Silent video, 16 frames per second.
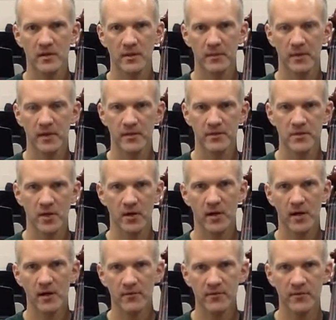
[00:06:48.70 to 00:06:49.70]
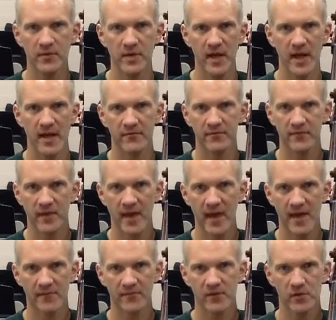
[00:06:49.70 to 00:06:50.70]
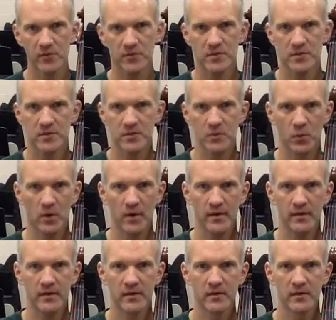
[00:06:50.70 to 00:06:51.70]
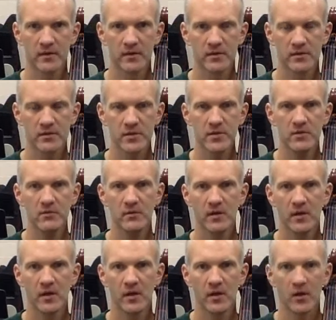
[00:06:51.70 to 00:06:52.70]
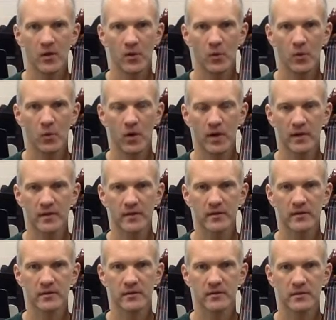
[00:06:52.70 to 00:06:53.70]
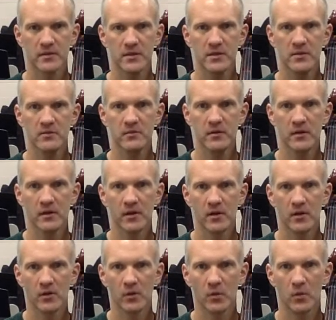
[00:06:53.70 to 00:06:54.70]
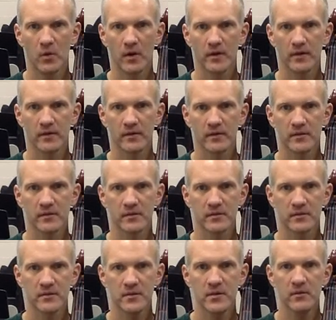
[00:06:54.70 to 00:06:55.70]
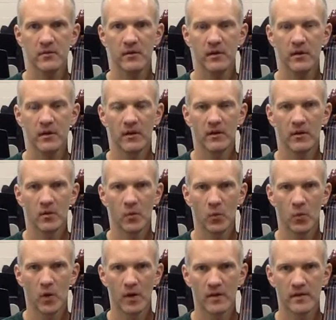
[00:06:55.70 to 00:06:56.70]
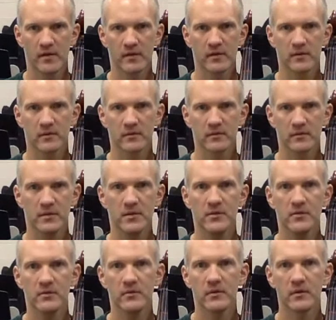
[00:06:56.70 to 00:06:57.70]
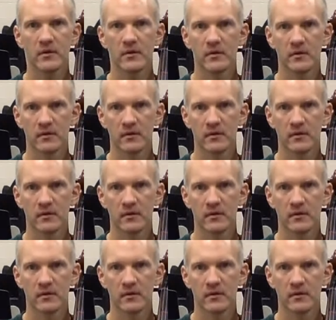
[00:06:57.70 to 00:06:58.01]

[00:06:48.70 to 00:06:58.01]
Okay, I'm going to start out with the half notes. 1, 2, 1, 2, 1, 2, 1, 2.